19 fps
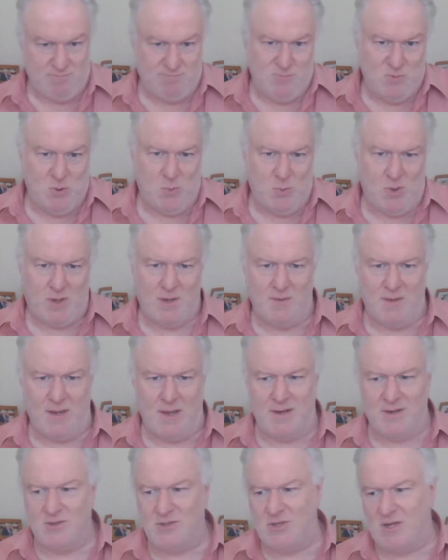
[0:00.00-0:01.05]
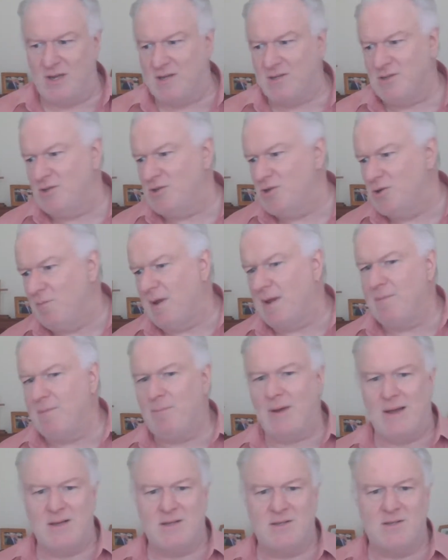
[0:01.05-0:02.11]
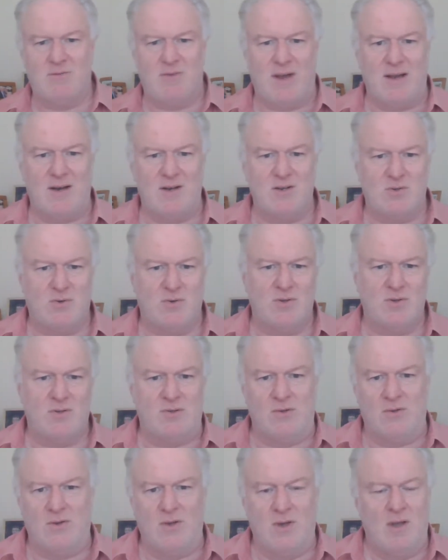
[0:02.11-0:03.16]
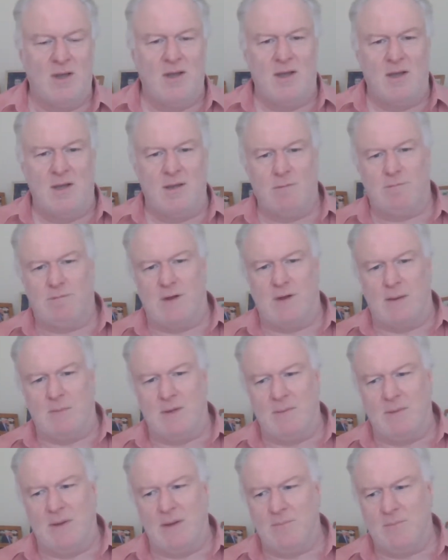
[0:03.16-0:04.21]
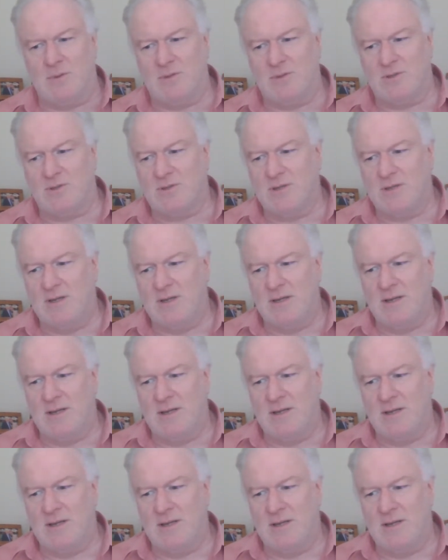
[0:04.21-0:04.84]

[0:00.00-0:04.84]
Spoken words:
you work in the NHS and you might pass the virus on to family members,